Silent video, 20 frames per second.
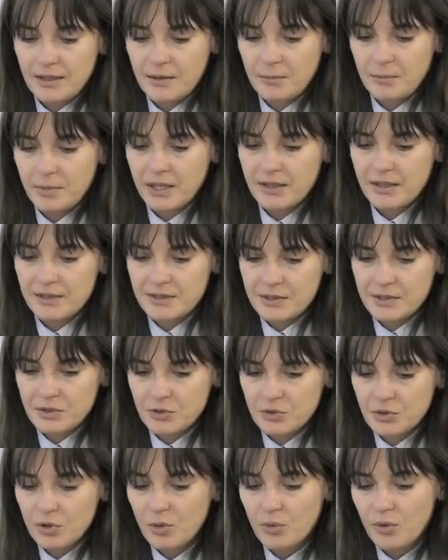because
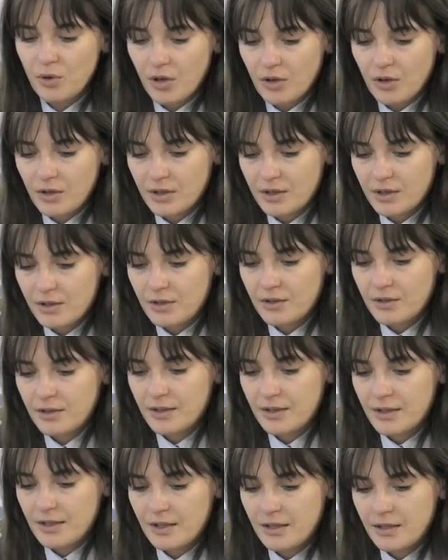it's no longer
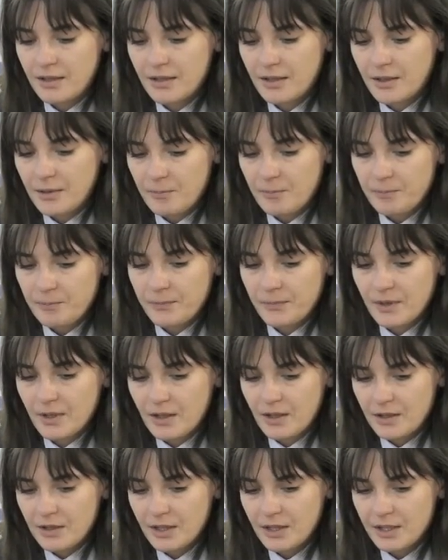
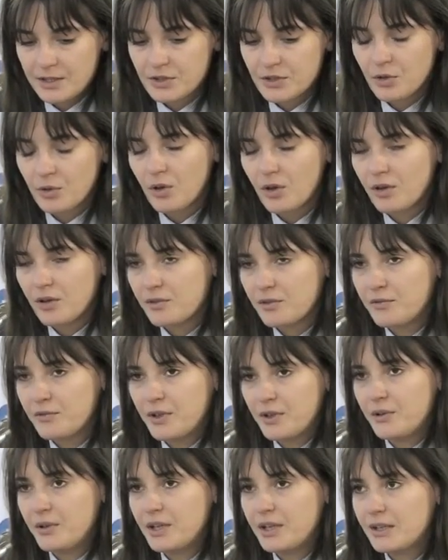
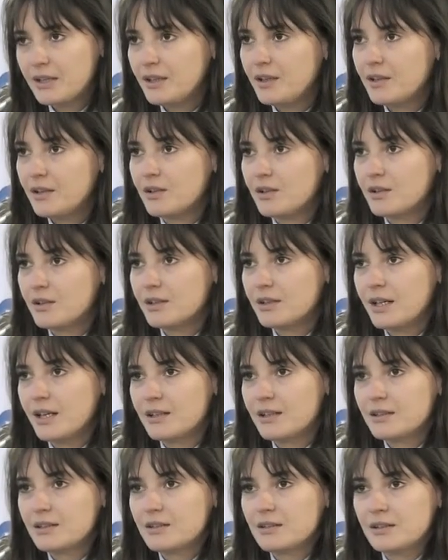very clear
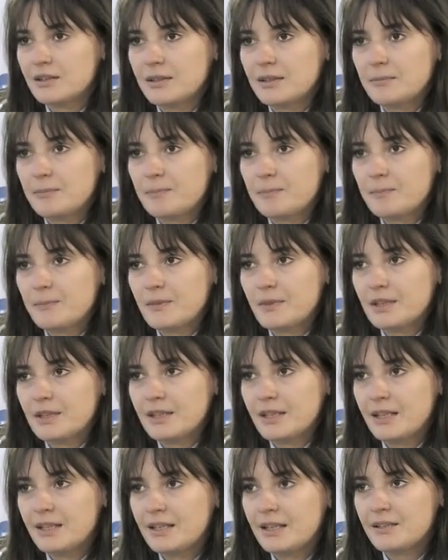that
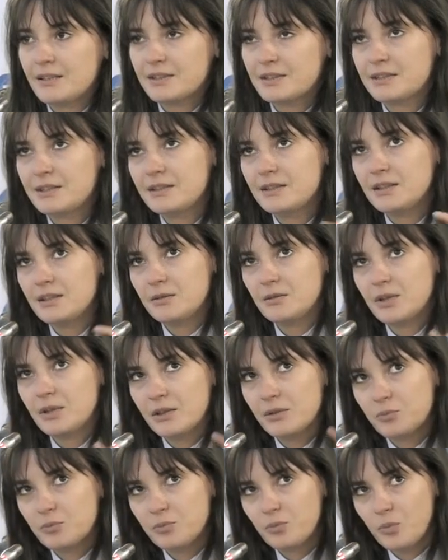that
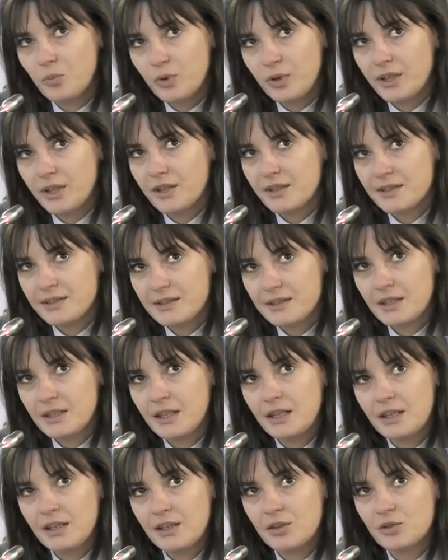we are
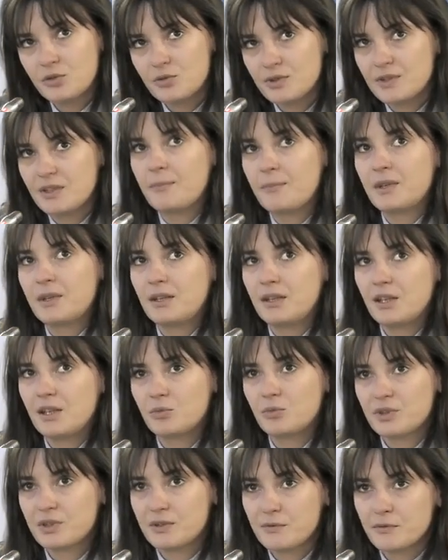sticking to something
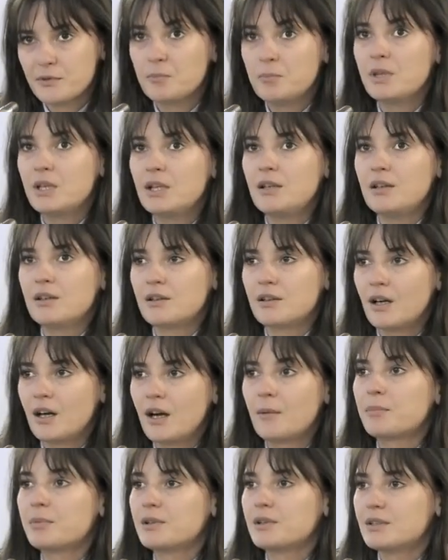that was familiar
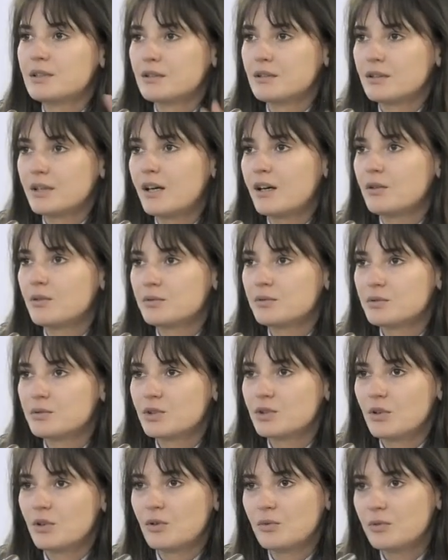up until now.
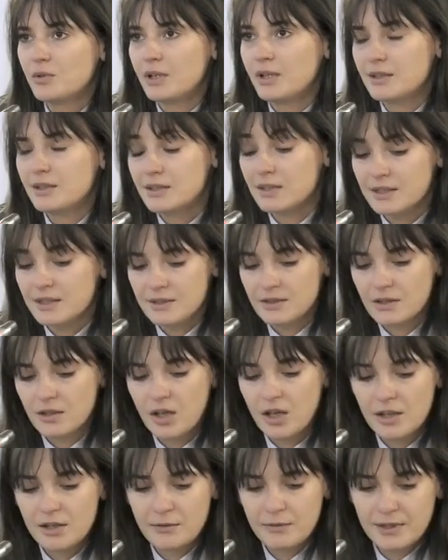So there's a
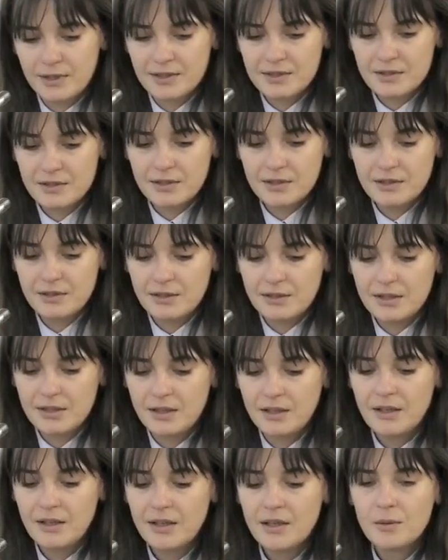lot of
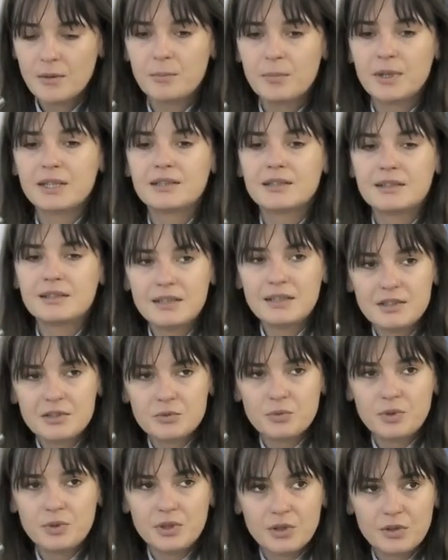uncertainty, but at
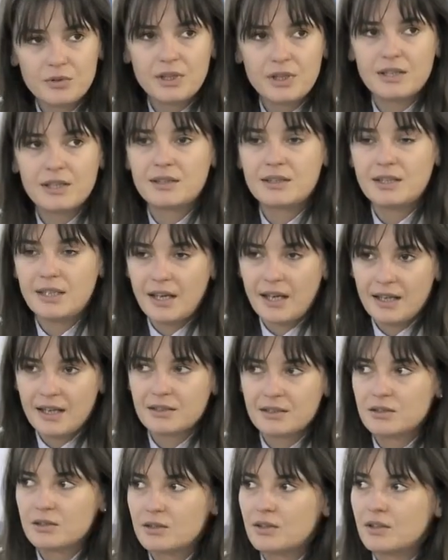least we know that the
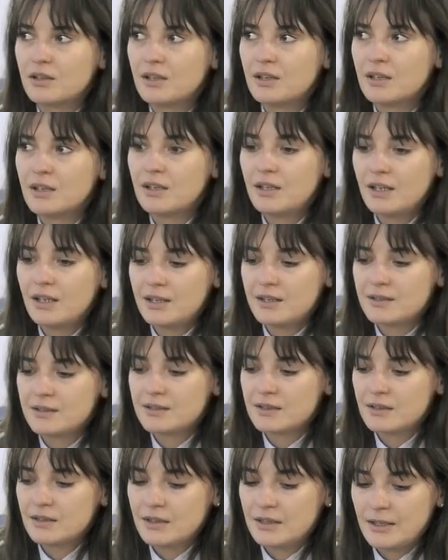actor
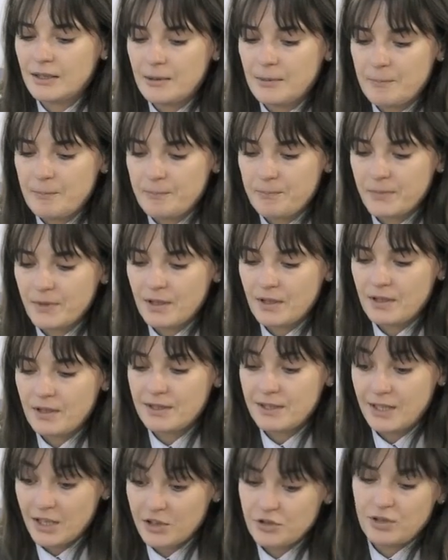is
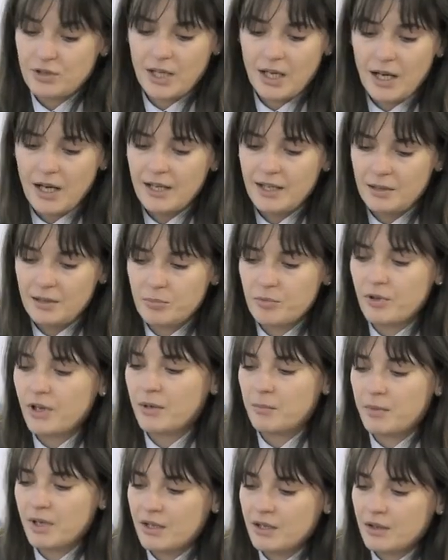actually highly
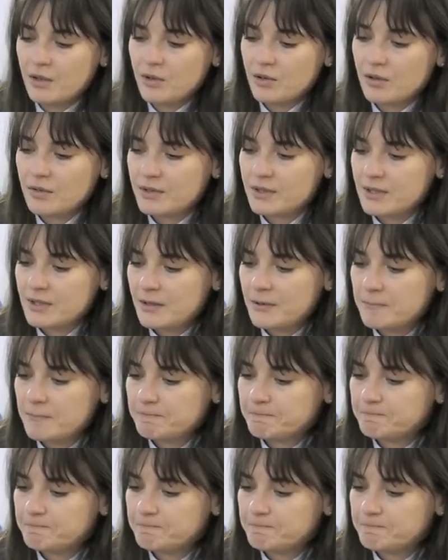pragmatic all of a sudden.